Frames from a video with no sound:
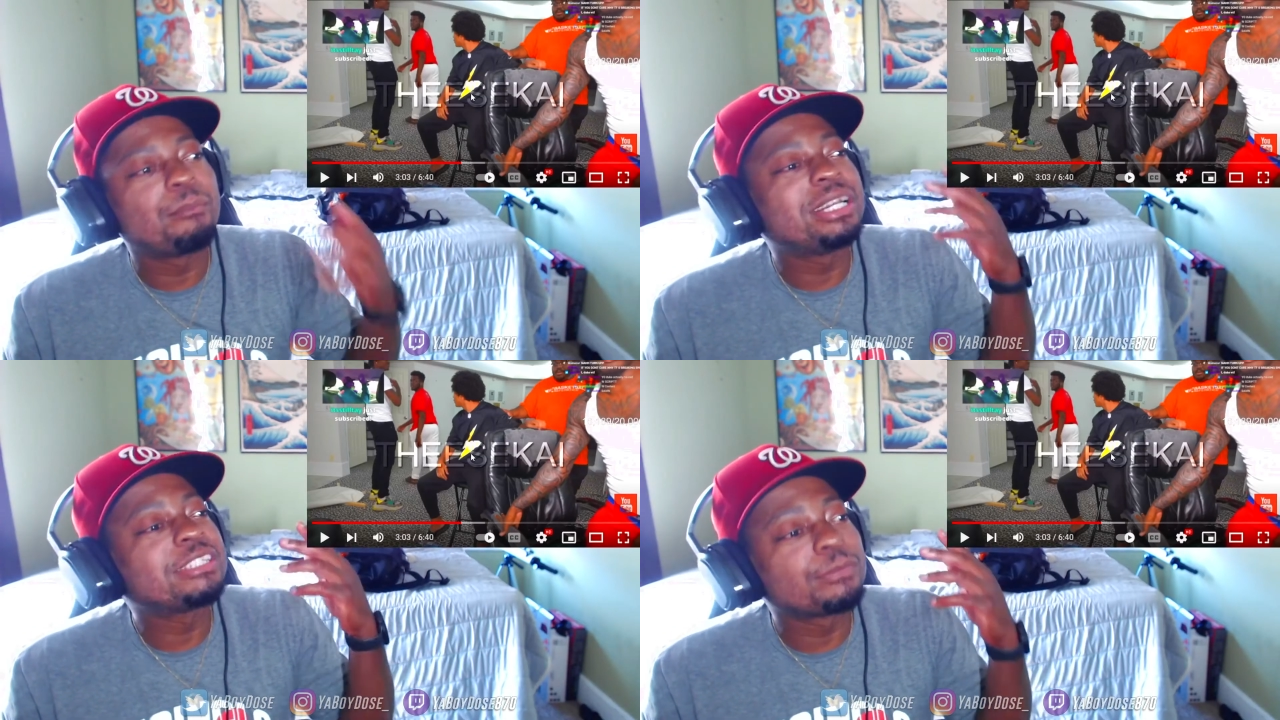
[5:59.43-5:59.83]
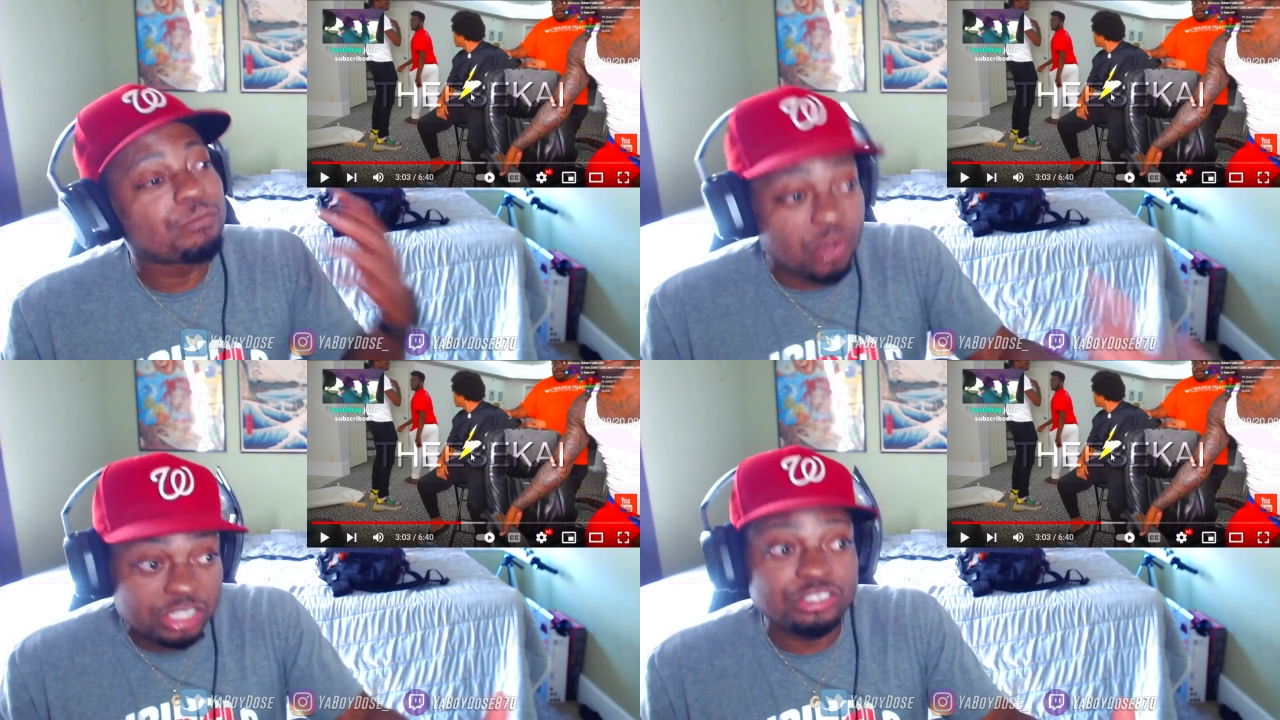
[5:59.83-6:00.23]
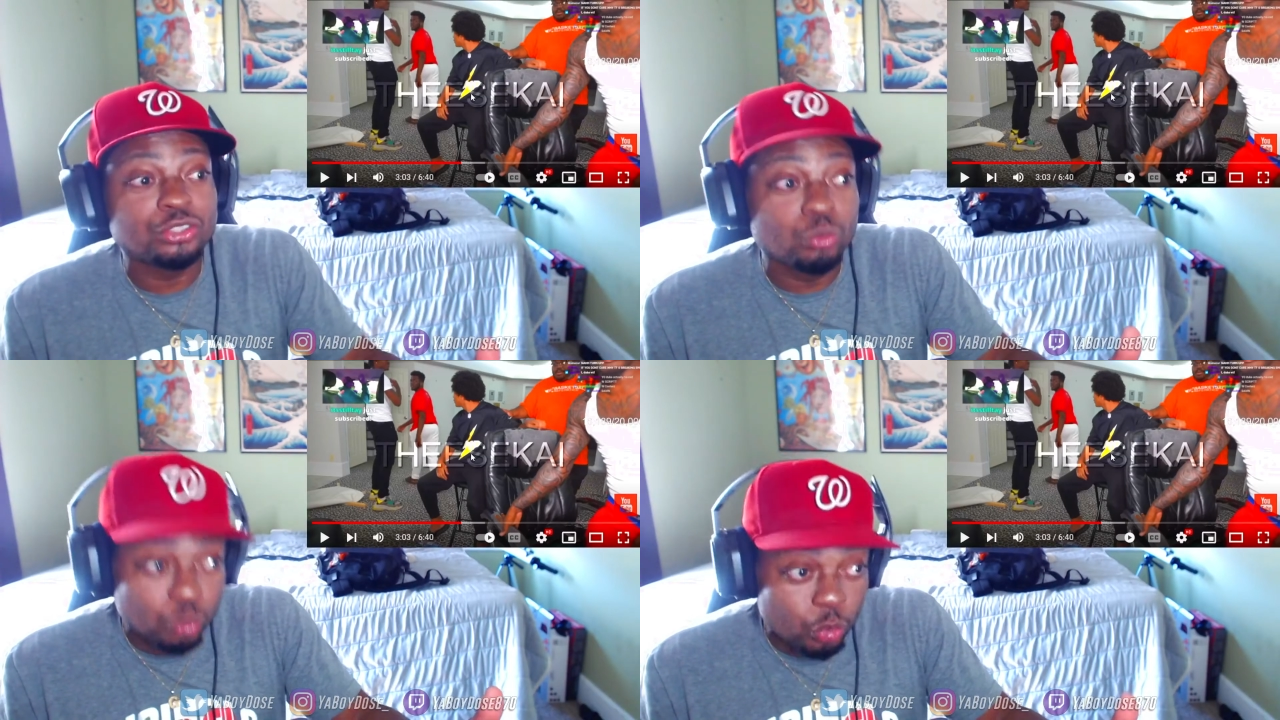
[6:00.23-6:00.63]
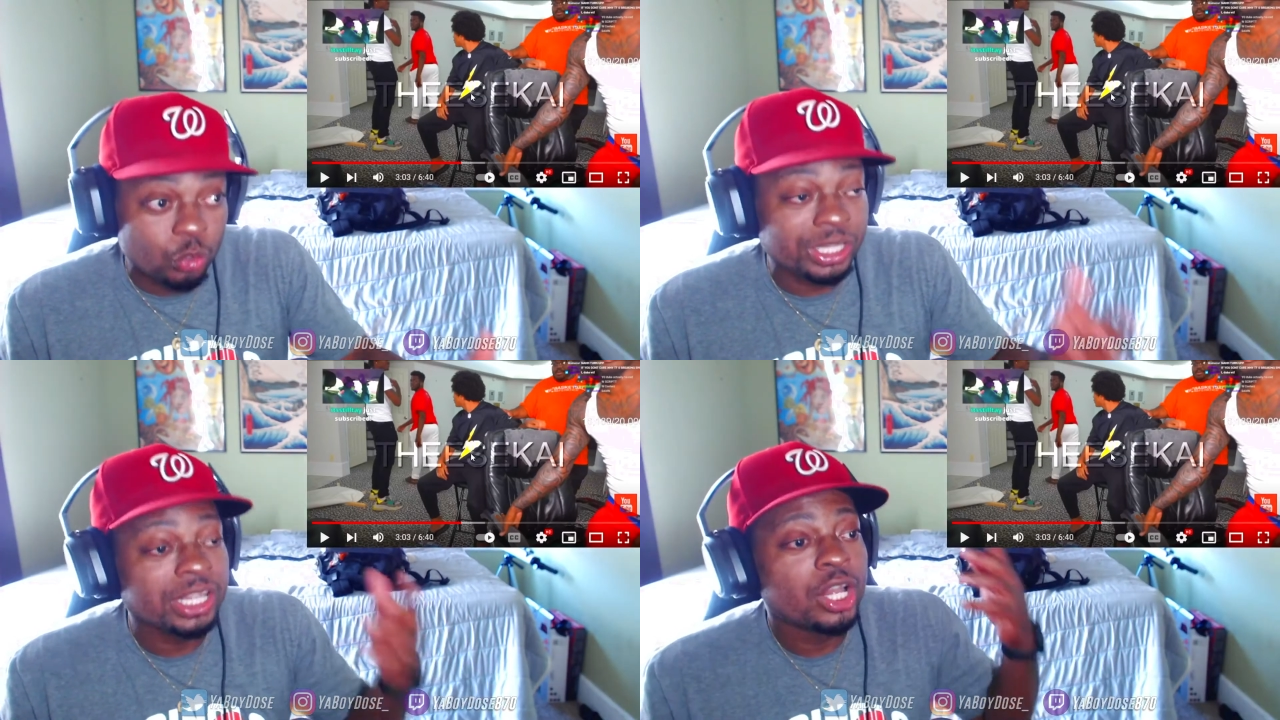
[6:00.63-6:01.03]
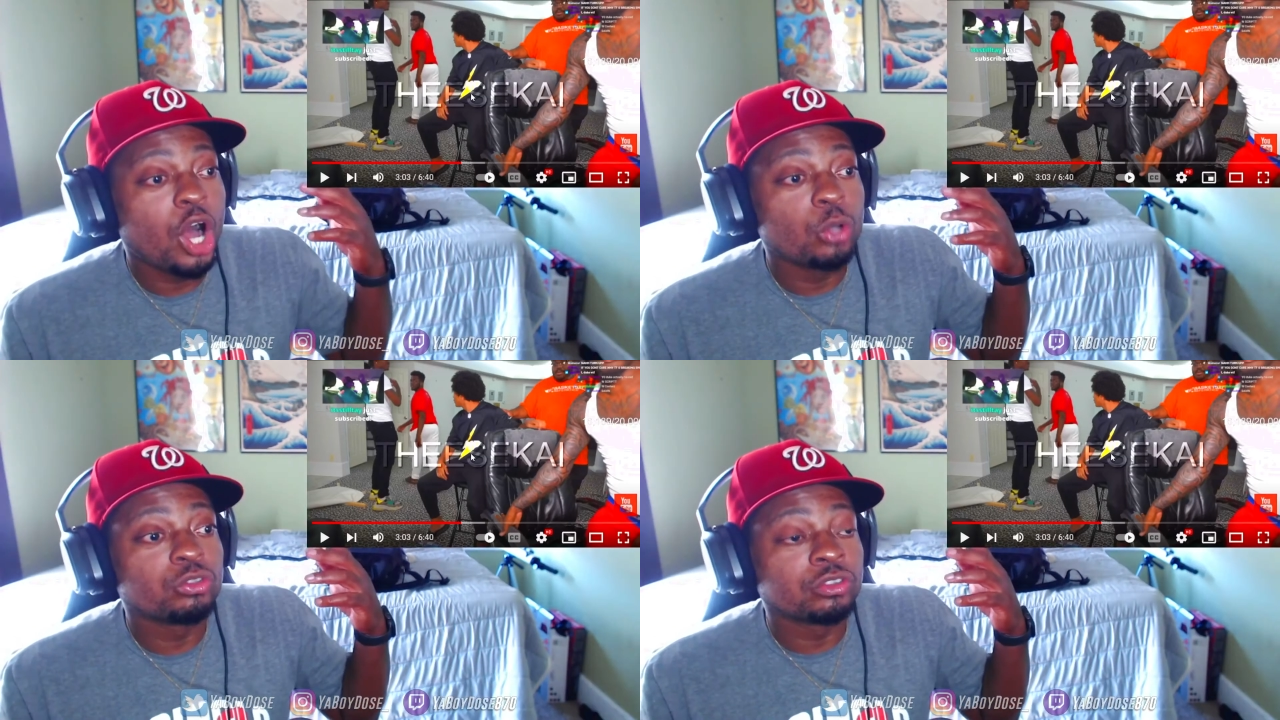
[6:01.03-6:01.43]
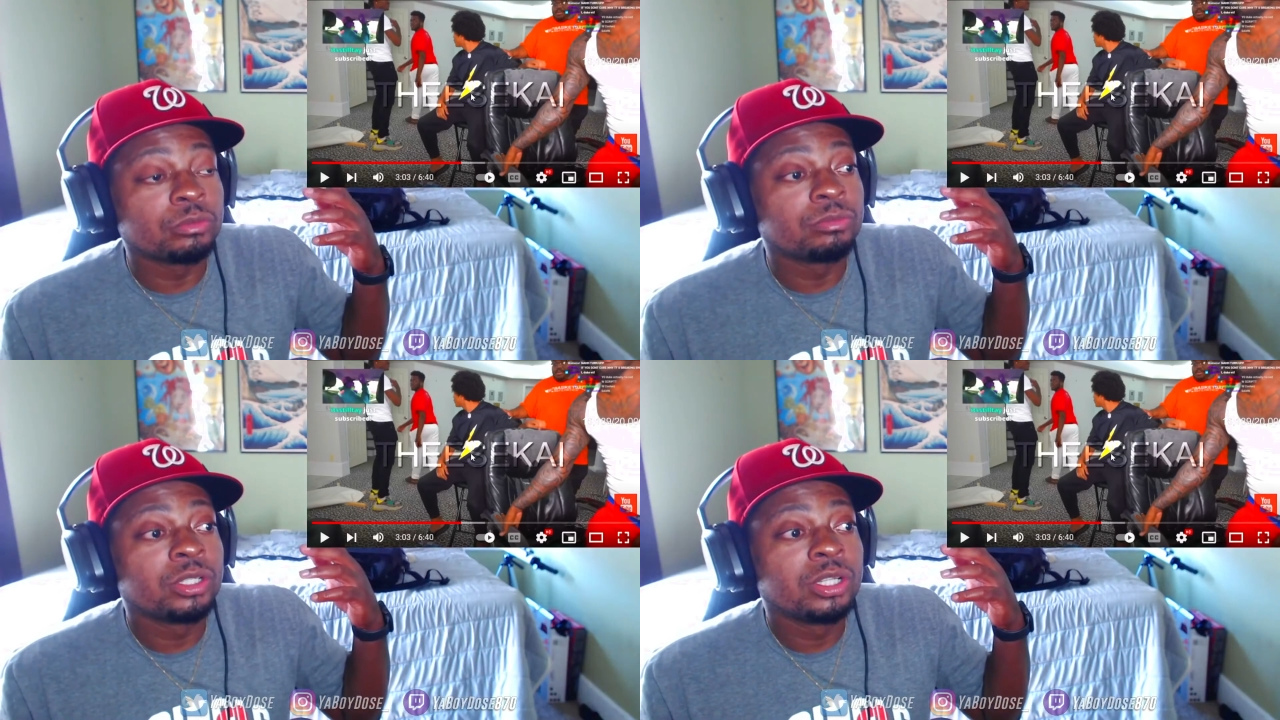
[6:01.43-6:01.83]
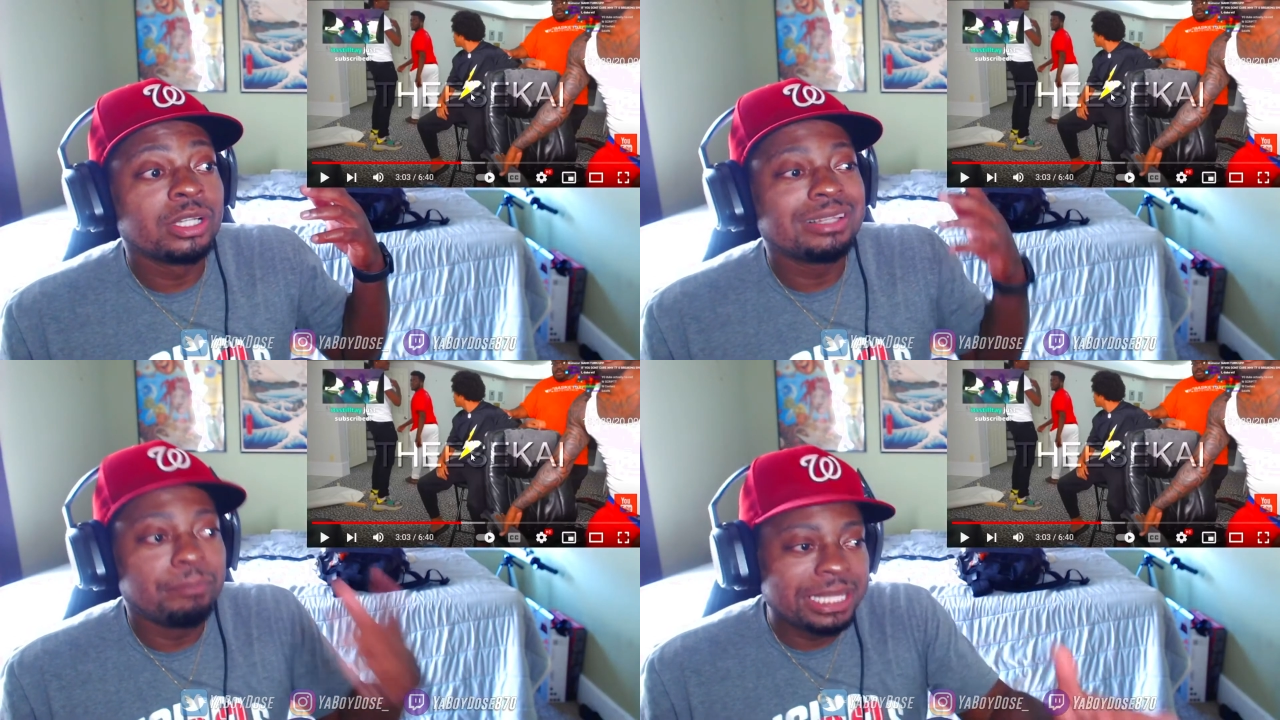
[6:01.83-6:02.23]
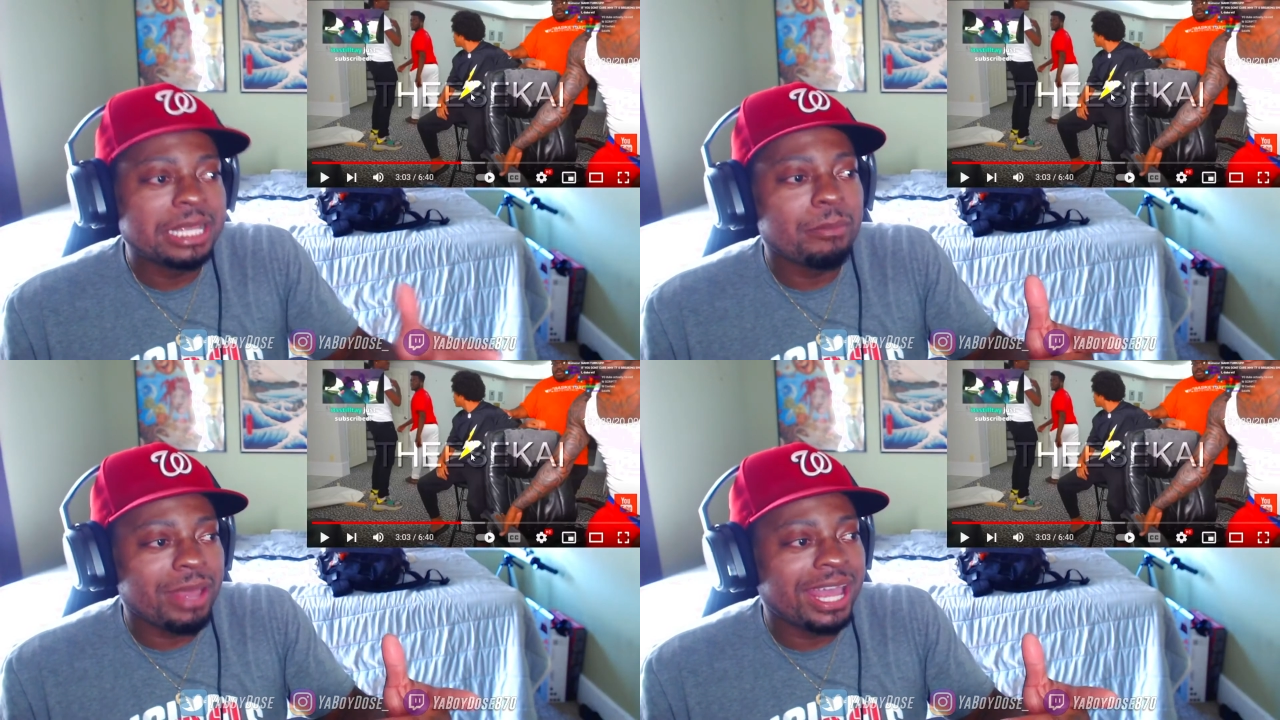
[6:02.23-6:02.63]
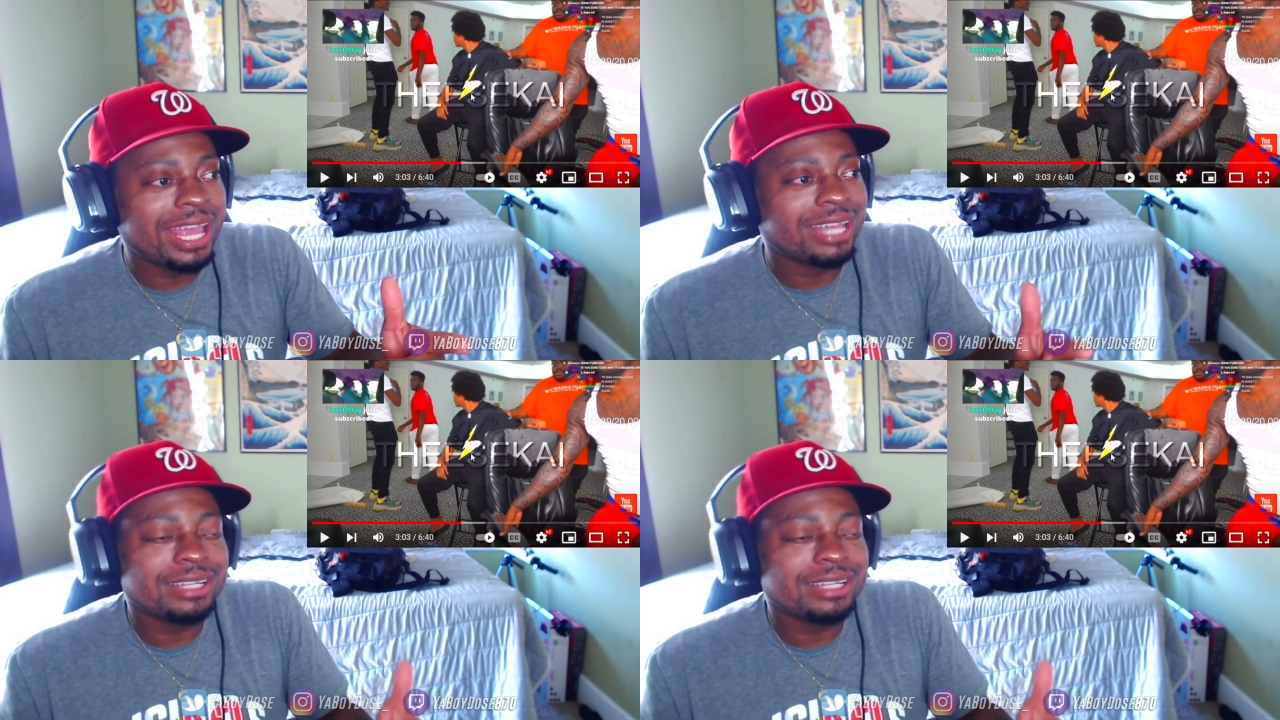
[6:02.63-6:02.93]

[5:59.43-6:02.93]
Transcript: but that's some fuck shit you doing on some being mad.